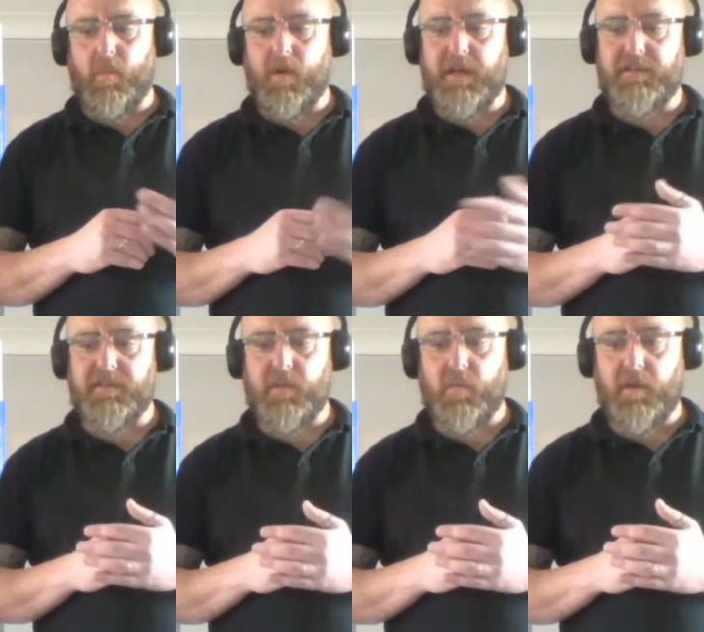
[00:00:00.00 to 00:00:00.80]
and we need to
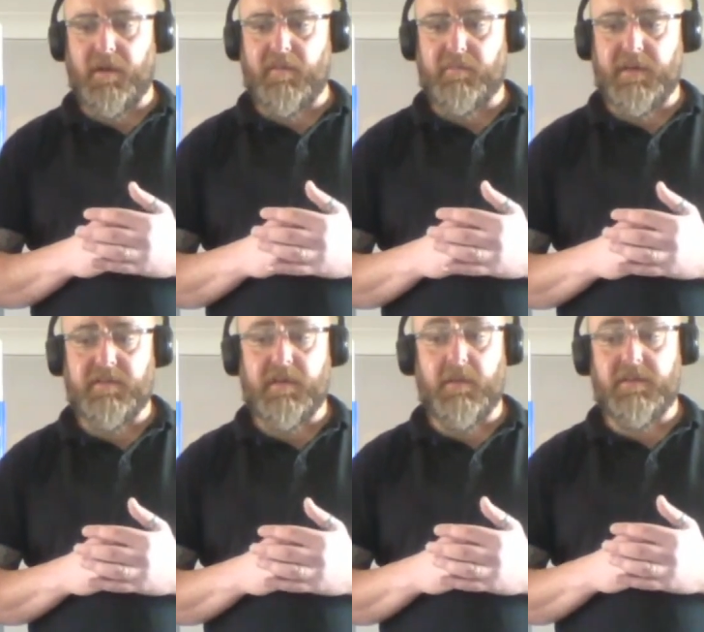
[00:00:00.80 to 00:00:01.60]
see what the government is
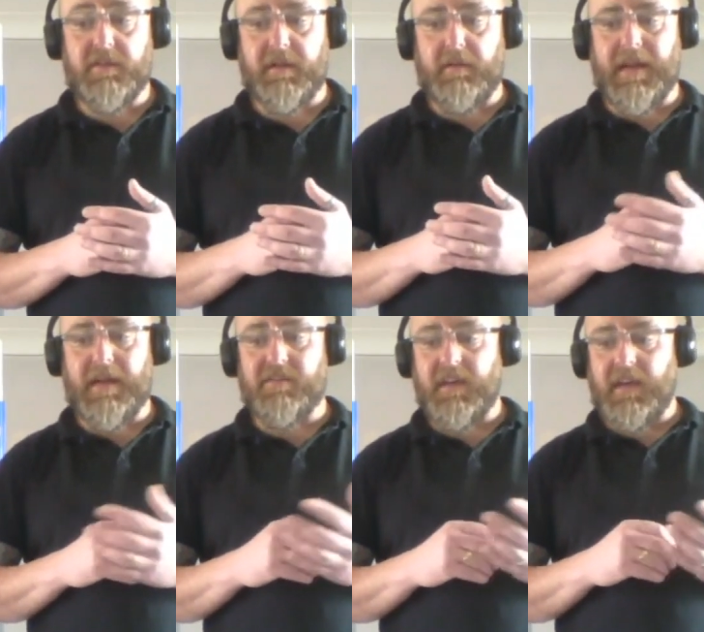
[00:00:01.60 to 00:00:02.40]
going to
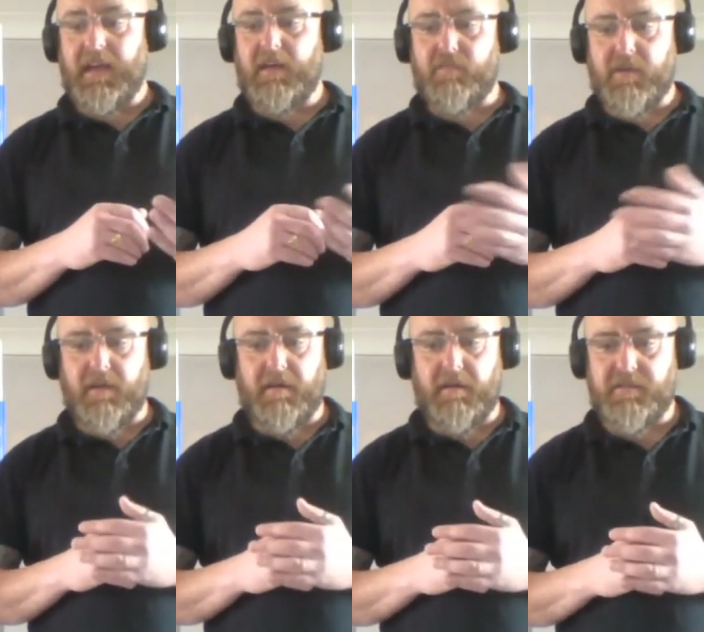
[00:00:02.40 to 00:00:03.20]
announce in
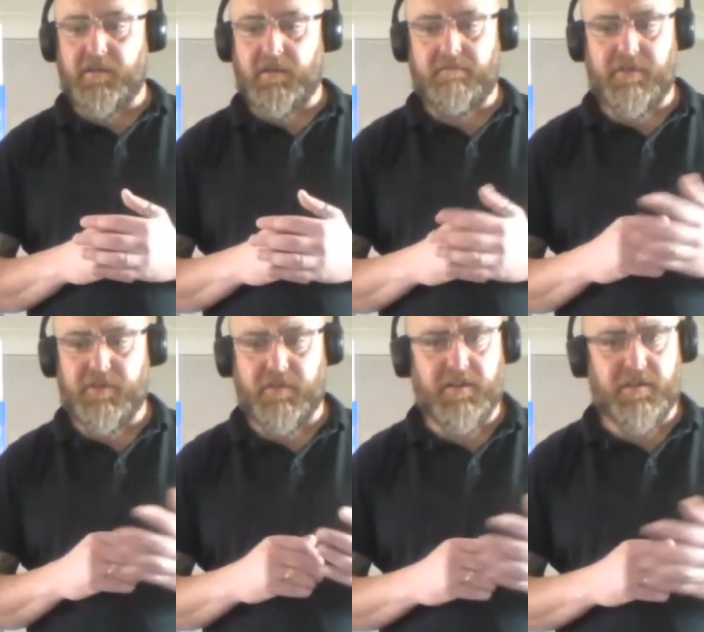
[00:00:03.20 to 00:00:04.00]
regard to
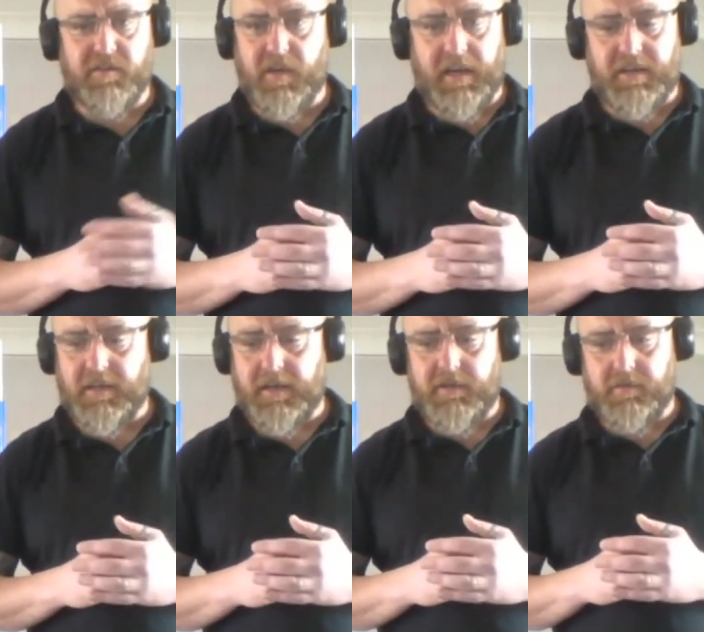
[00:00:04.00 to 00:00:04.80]
restrictions to
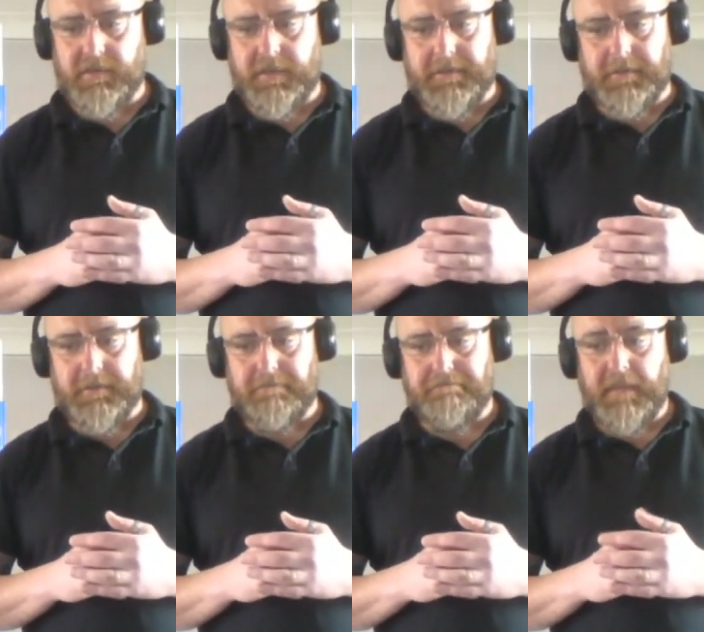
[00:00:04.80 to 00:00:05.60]
educational
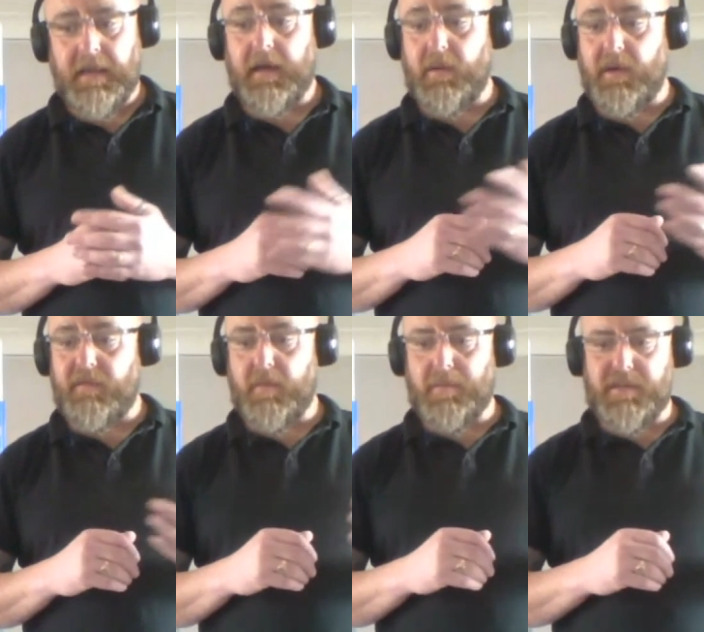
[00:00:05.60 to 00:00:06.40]
settings.
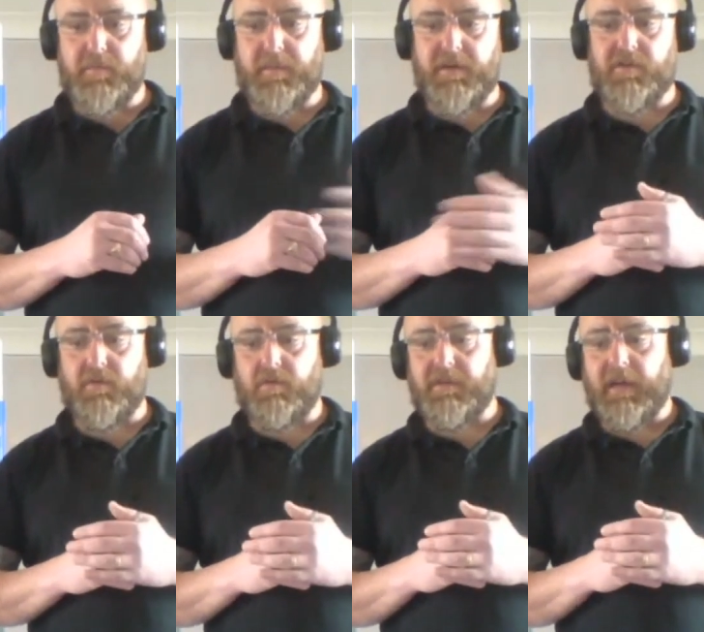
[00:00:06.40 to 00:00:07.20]
However, please be
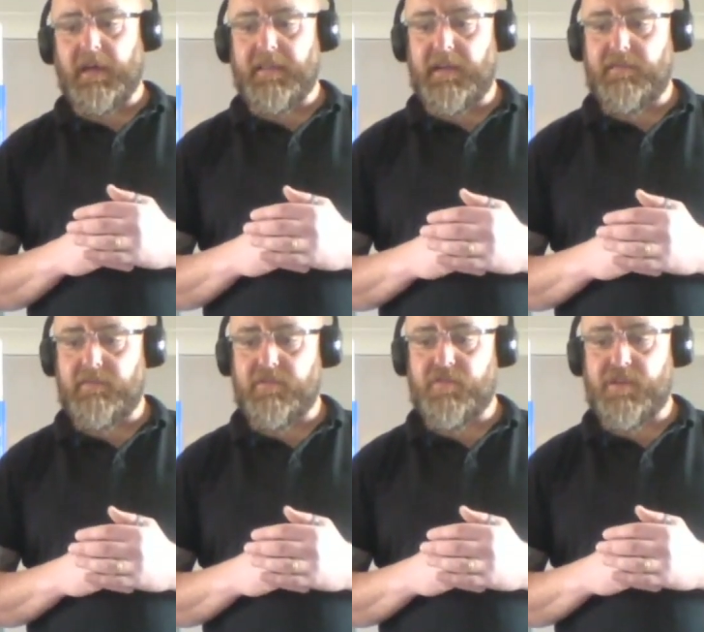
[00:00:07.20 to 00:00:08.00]
assured that if the
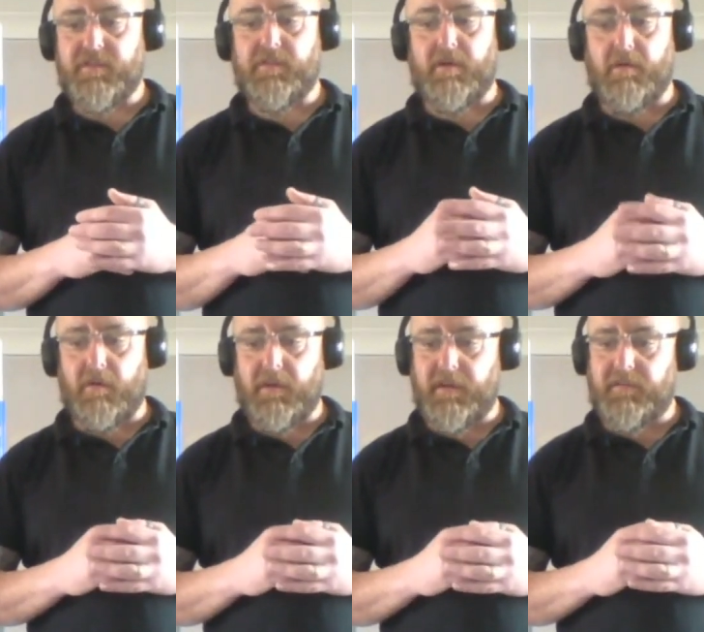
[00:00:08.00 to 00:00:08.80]
restrictions are
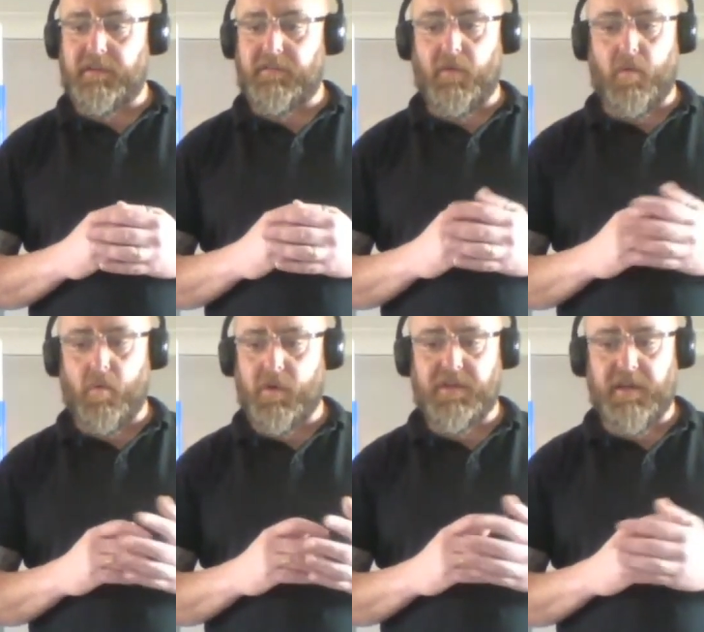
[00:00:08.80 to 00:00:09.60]
not lifted for
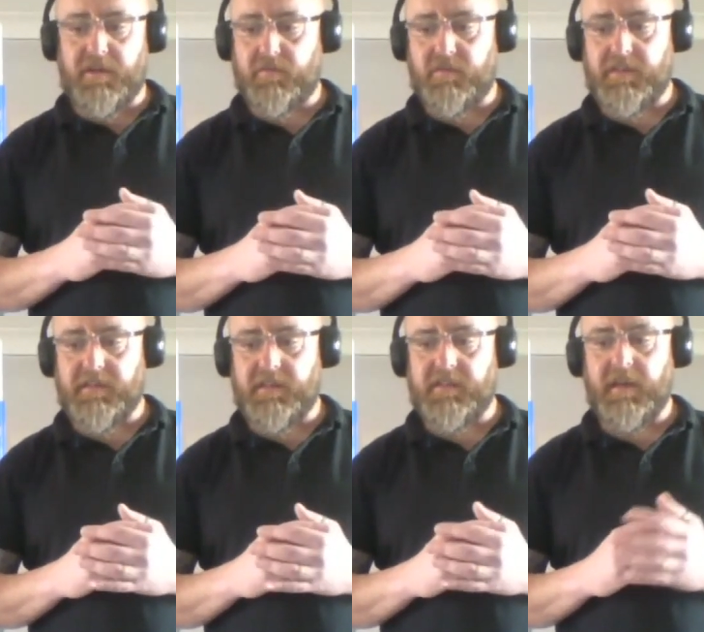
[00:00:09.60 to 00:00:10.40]
all educational
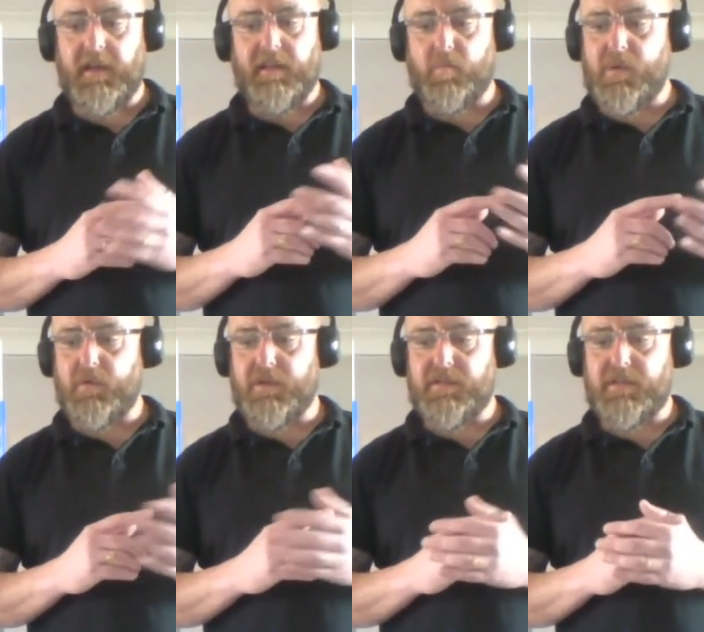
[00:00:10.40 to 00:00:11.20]
settings, then we
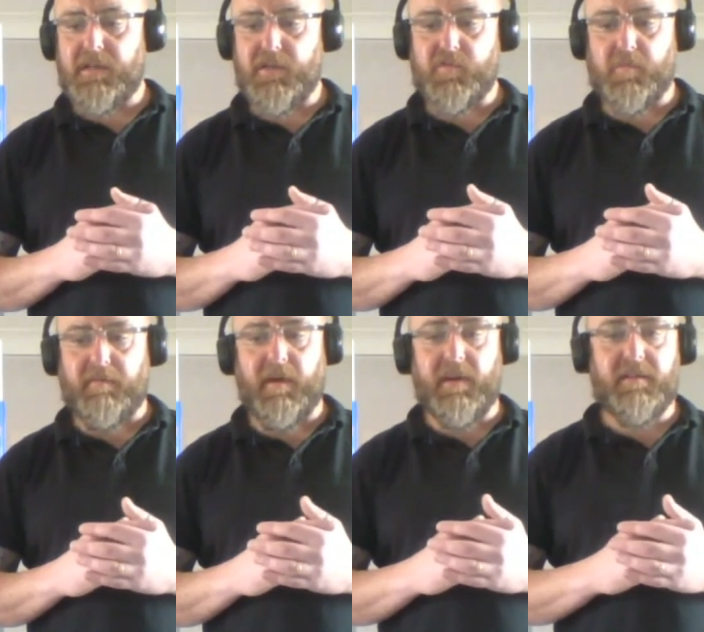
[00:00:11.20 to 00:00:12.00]
will continue to
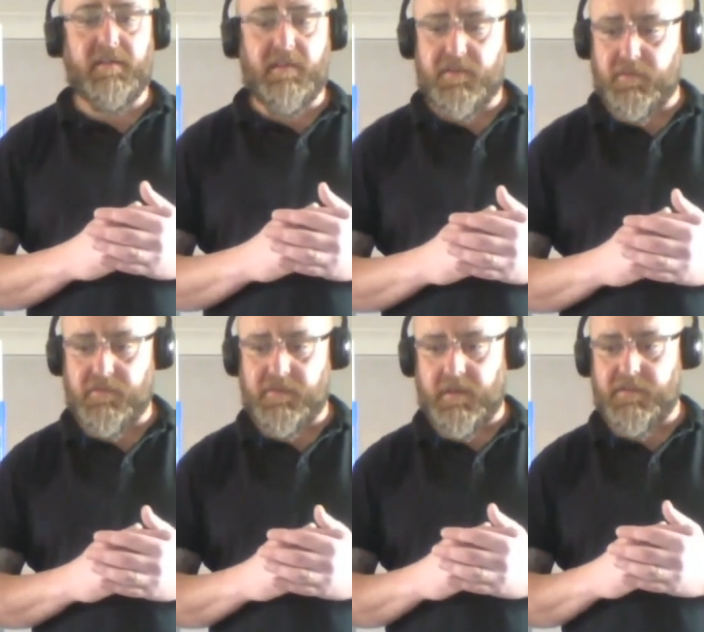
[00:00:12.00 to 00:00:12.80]
provide additional
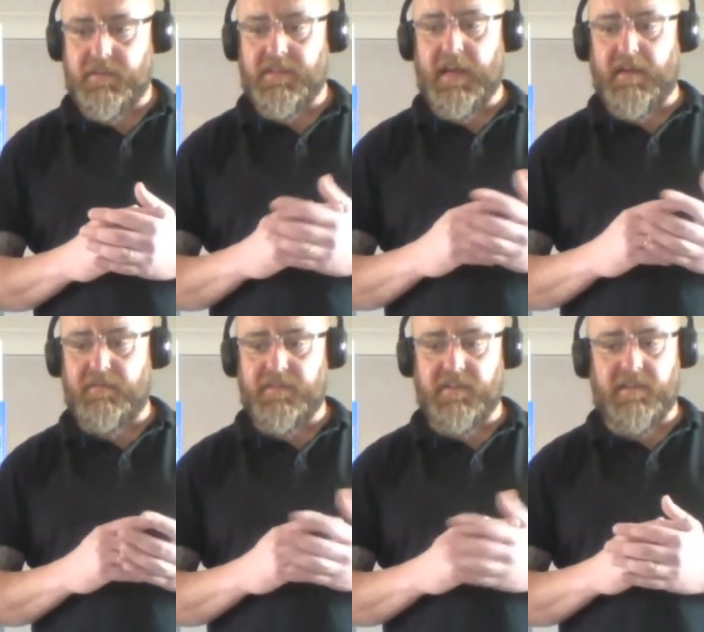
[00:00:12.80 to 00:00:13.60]
services
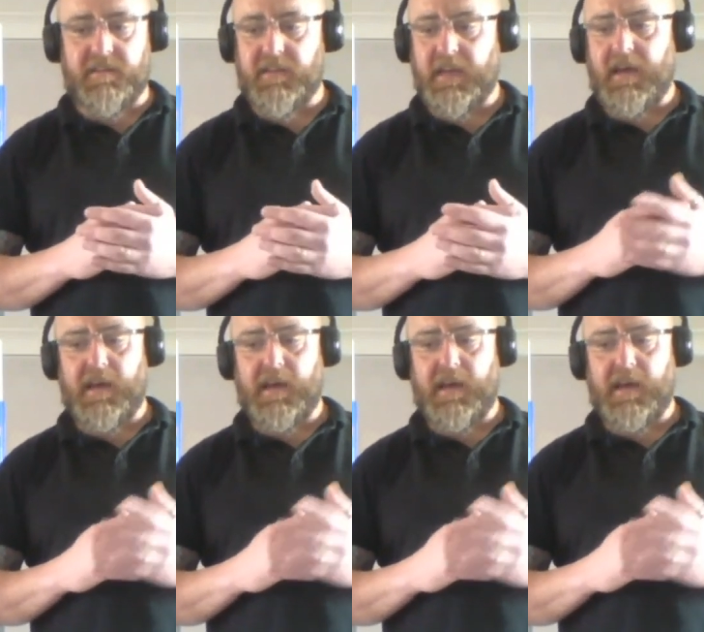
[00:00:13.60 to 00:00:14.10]
and facilities,